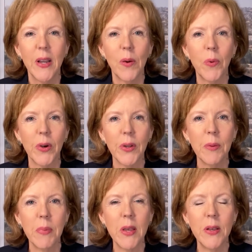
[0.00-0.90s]
We're going to
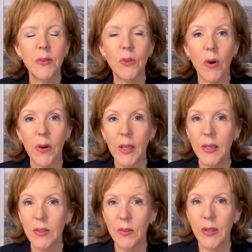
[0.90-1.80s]
be talking
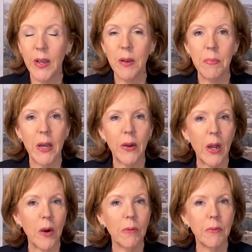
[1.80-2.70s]
today about
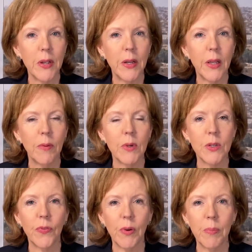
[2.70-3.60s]
our reading, which
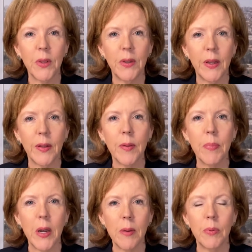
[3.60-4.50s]
from the Daily
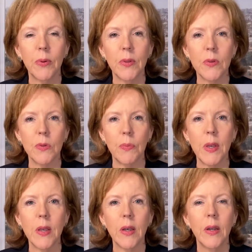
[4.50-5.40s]
Bible this
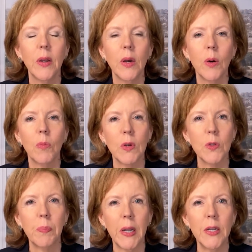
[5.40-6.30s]
week was
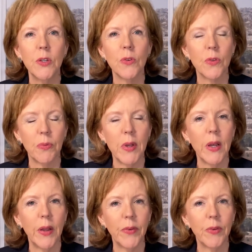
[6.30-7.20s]
pages
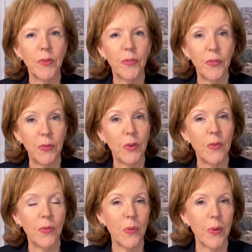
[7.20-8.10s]

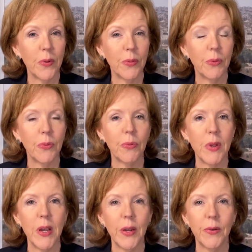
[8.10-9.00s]
354 through
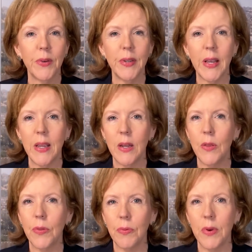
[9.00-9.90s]

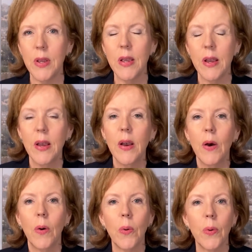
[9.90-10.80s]
383,
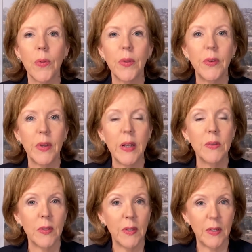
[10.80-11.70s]
or the
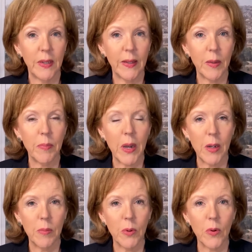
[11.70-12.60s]
dates in the Daily
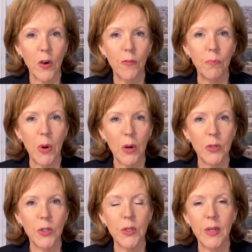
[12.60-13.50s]
Bible of
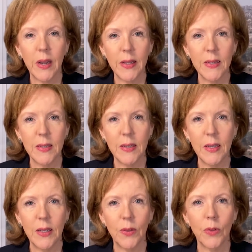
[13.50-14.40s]
March
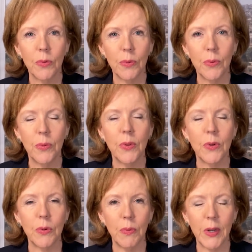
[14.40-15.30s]
19 through the
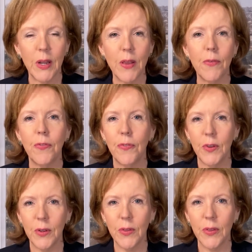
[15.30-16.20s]

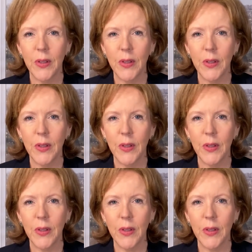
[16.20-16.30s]
25th.